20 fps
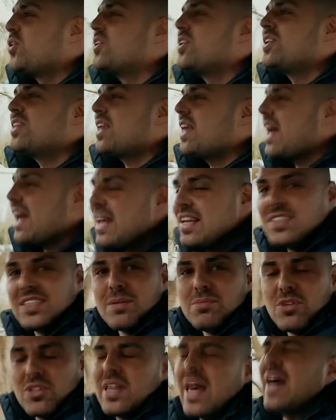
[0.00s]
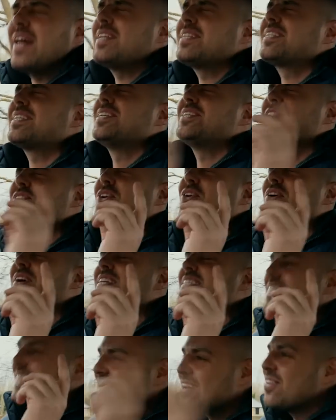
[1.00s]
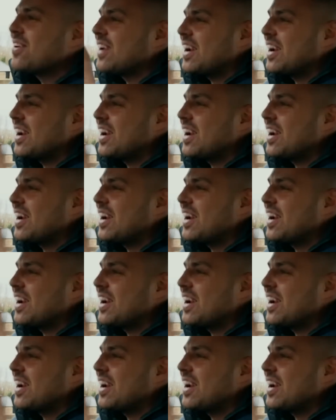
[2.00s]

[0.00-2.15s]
you that single